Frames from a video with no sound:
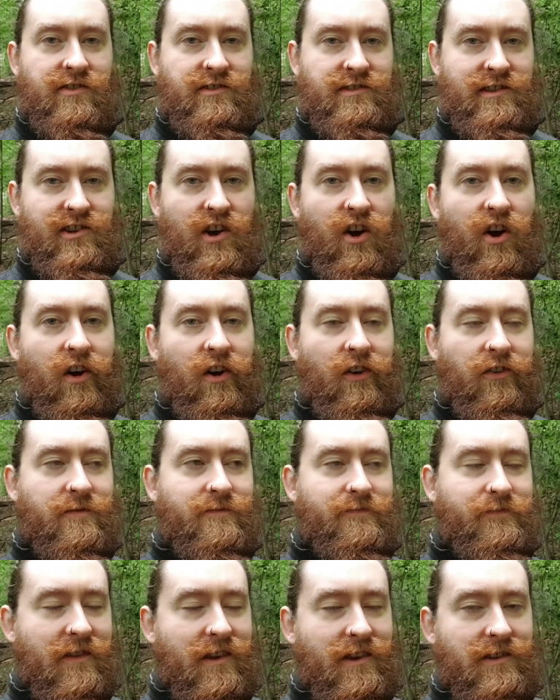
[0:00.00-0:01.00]
this horn
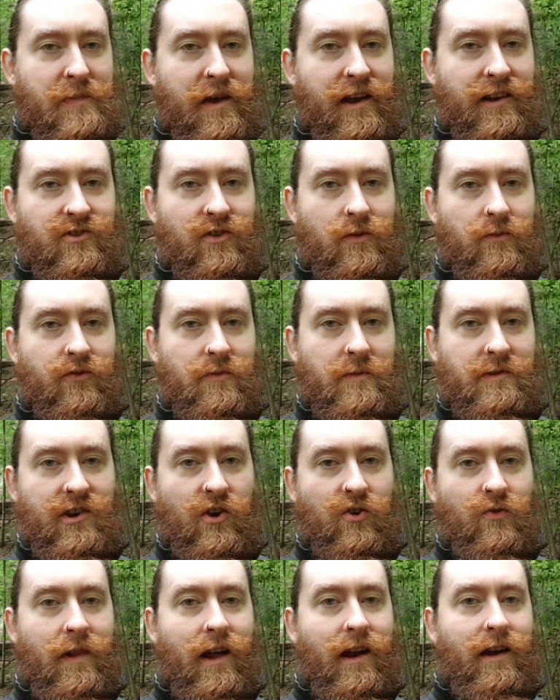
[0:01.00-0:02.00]
that he's picked up from his
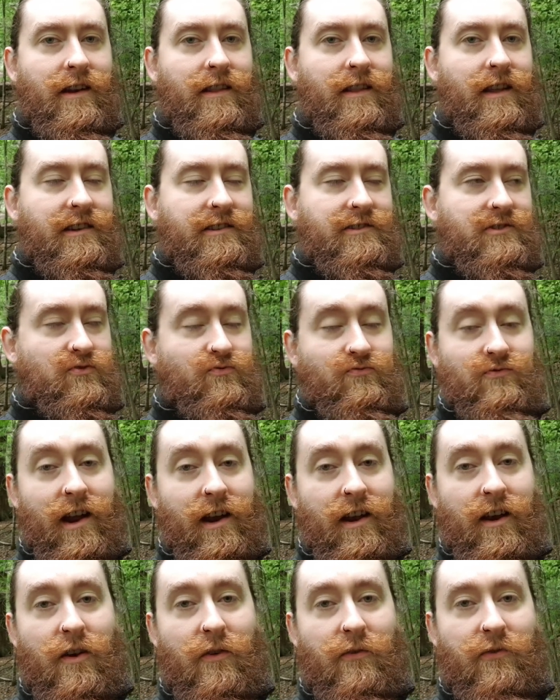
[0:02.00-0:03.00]
homeland, and then he's just ran
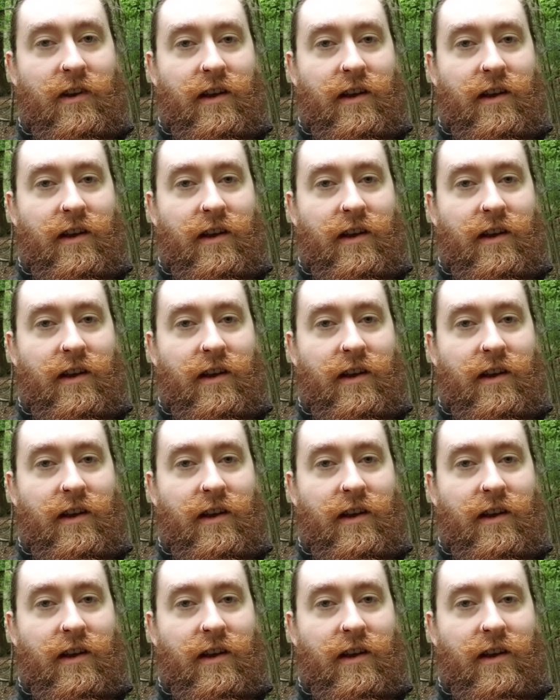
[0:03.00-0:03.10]
off,